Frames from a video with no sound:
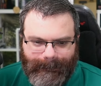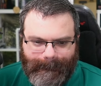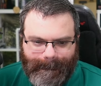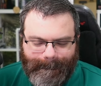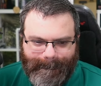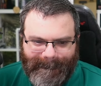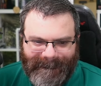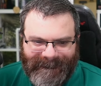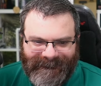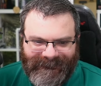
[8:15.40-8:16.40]

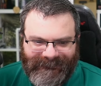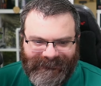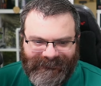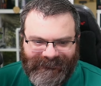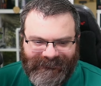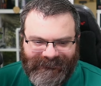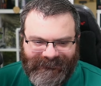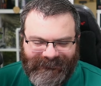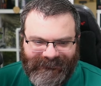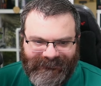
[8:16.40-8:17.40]

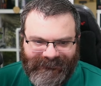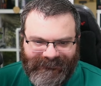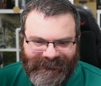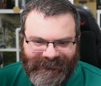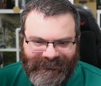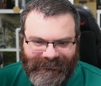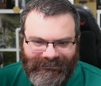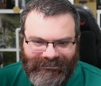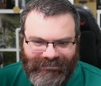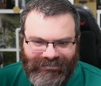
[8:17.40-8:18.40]

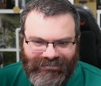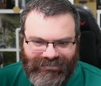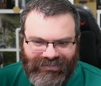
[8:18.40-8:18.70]
(no one is talking)